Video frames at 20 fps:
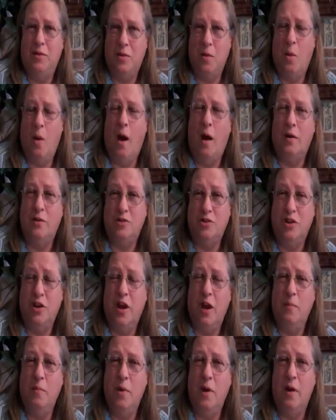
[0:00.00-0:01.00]
So I, she
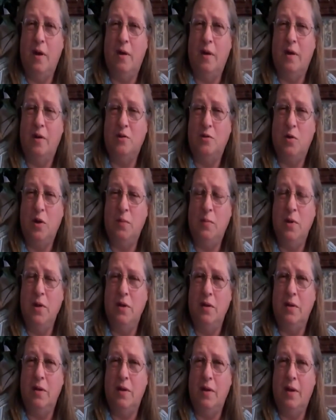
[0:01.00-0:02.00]
gave me a, a
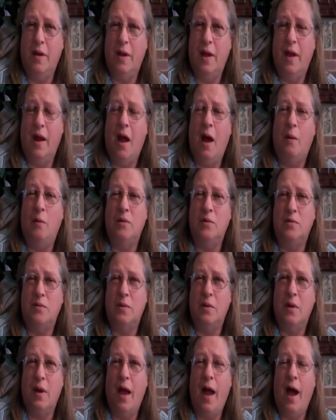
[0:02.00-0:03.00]
treatment, and I was
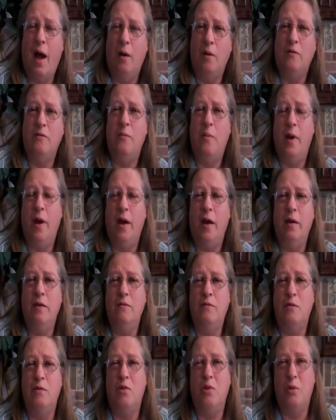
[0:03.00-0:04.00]
out of pain
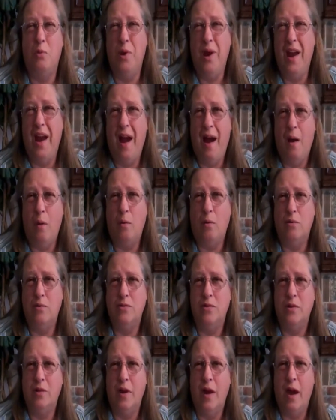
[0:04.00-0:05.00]
for three
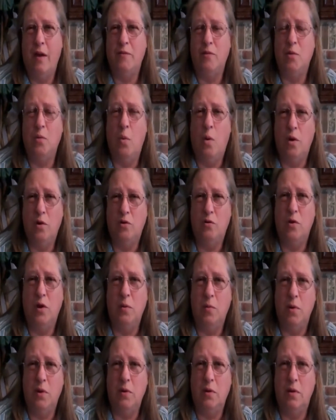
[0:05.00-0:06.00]
hours after one
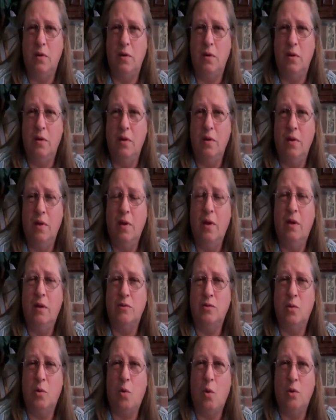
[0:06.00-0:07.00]
treatment.
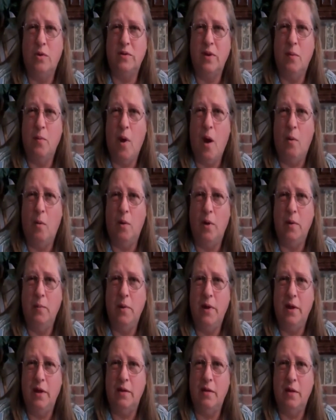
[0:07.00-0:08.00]
So of course I bought one
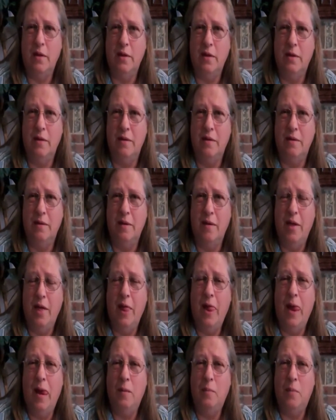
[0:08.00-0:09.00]
immediately.
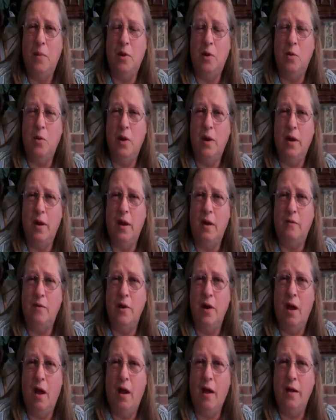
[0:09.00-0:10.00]
Been doing it
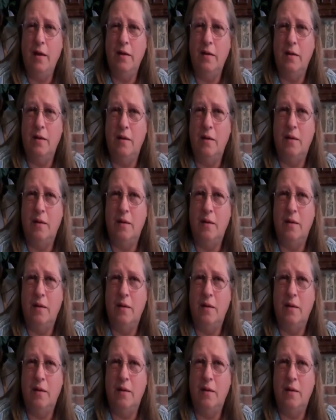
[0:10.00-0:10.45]
every night